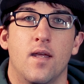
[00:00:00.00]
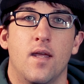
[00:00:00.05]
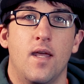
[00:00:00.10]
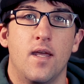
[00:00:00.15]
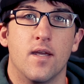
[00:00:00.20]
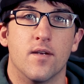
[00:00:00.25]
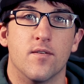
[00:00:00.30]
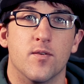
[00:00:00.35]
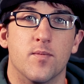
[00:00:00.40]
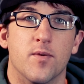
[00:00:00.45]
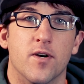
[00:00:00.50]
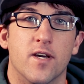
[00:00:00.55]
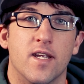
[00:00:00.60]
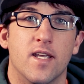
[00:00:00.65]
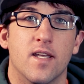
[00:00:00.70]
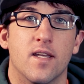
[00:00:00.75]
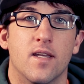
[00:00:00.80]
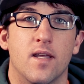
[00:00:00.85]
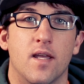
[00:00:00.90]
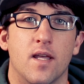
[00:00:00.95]
Hey
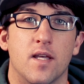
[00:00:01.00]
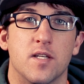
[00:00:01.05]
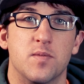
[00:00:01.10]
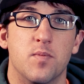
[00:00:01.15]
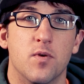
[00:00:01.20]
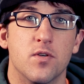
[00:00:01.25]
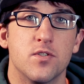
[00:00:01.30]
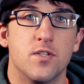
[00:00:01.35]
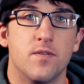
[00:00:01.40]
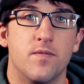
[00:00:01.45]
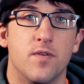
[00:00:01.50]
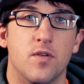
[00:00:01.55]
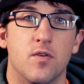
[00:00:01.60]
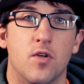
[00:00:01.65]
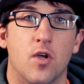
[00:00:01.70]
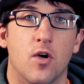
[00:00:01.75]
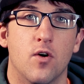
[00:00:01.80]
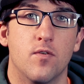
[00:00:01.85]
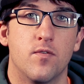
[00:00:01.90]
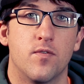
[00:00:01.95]
everybody, as most of you
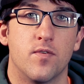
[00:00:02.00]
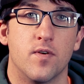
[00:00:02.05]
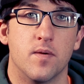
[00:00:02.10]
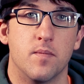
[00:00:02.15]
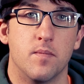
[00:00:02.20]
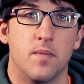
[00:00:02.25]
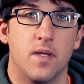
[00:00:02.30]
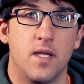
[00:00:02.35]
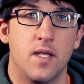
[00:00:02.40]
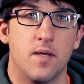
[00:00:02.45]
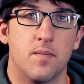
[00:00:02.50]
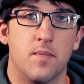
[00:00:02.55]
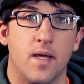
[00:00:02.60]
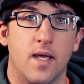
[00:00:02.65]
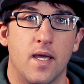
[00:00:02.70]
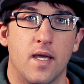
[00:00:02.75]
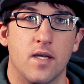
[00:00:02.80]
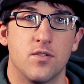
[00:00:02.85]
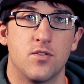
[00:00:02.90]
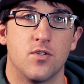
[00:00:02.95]
know, for many of my
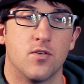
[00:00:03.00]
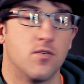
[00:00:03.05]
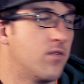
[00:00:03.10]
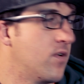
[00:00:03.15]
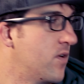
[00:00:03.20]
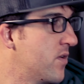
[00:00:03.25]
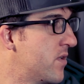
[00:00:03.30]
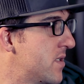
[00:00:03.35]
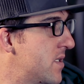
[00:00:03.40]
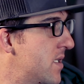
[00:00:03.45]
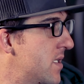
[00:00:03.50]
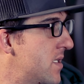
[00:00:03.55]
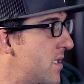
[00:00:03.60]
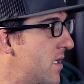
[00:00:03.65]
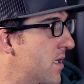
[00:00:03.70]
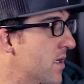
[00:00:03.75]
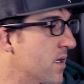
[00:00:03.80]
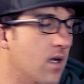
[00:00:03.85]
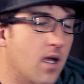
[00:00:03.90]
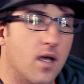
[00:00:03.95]
astro photos this
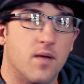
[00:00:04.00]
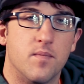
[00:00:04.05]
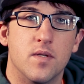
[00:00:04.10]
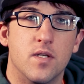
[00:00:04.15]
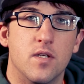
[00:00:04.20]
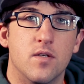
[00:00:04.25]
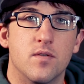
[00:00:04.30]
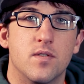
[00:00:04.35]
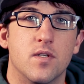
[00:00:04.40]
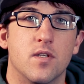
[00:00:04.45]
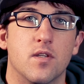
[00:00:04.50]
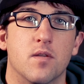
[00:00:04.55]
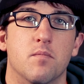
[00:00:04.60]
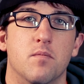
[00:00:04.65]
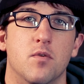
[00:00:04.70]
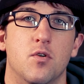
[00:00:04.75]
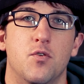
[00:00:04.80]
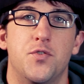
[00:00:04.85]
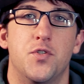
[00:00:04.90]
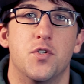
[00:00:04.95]
year, I've been using the
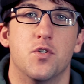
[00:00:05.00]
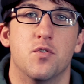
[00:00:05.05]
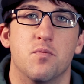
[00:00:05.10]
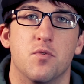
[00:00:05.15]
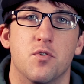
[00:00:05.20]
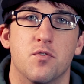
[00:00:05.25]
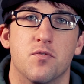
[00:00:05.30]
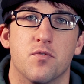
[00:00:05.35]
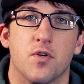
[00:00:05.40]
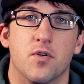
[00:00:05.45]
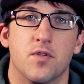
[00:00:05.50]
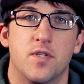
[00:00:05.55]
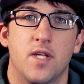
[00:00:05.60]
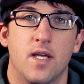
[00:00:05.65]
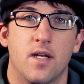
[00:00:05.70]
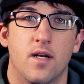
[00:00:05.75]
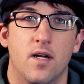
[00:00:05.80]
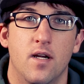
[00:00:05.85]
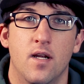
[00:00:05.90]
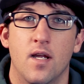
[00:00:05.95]
Move Shoot Move
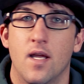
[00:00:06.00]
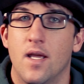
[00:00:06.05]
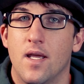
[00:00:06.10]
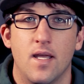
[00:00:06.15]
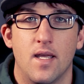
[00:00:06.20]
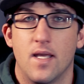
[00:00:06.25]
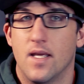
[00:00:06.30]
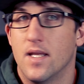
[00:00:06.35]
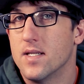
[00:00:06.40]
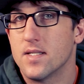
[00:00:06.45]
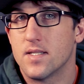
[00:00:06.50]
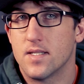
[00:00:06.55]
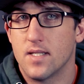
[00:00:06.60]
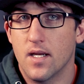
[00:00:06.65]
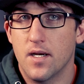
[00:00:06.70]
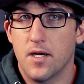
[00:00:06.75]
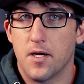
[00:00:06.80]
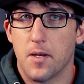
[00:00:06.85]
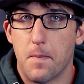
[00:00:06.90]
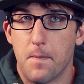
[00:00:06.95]
Rotator, and it's
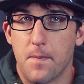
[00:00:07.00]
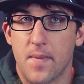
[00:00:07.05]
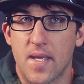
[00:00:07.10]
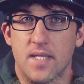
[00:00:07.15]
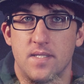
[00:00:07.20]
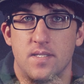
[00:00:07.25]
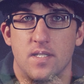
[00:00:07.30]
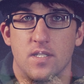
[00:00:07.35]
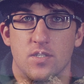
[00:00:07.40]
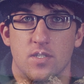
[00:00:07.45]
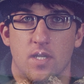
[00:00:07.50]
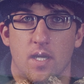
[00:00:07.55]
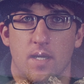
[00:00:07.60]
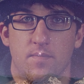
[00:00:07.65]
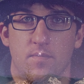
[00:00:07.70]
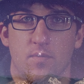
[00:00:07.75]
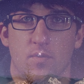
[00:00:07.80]
done an amazing job